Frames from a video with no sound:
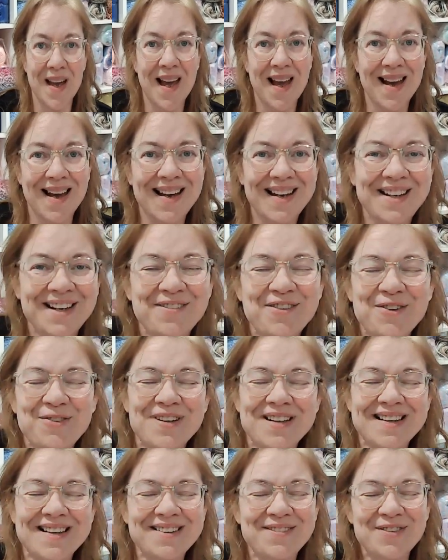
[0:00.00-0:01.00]
Hi
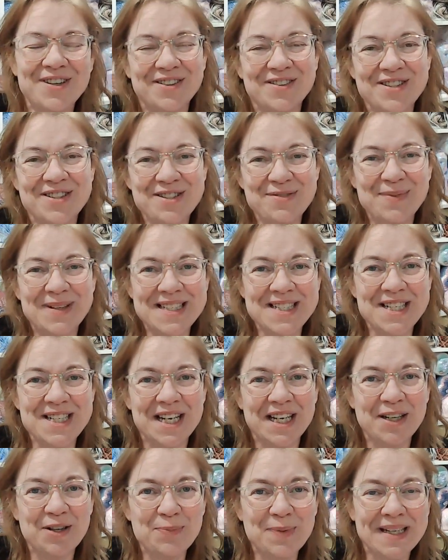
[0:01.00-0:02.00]
everyone, welcome to my
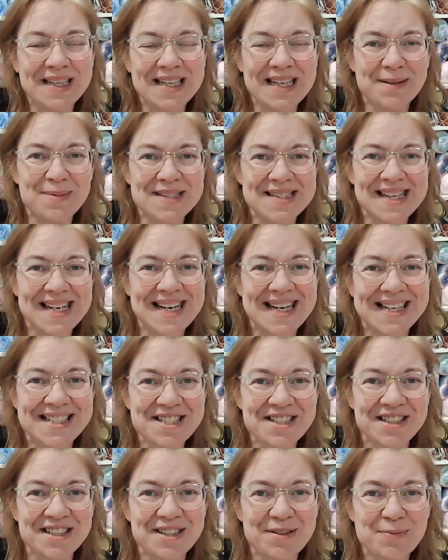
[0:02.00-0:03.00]
channel. My name is
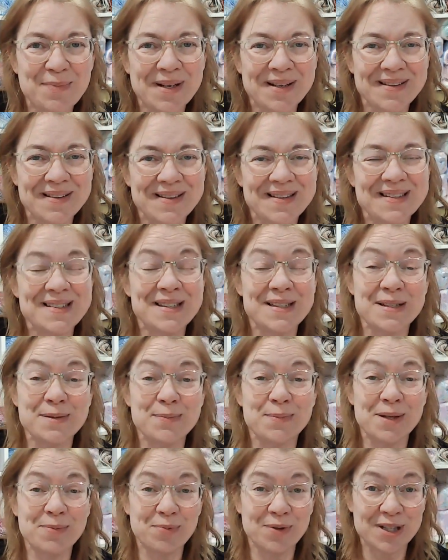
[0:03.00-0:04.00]
Angela. This is
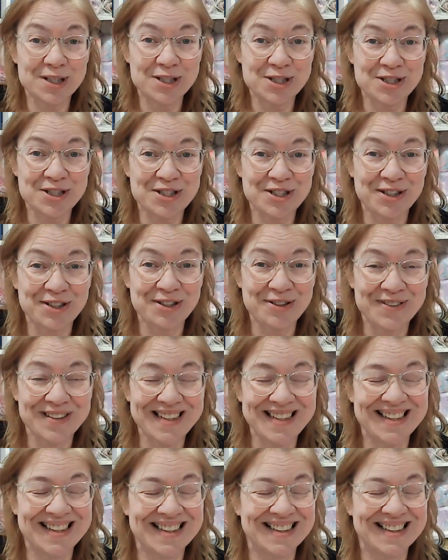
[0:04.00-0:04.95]
my precious yarnery.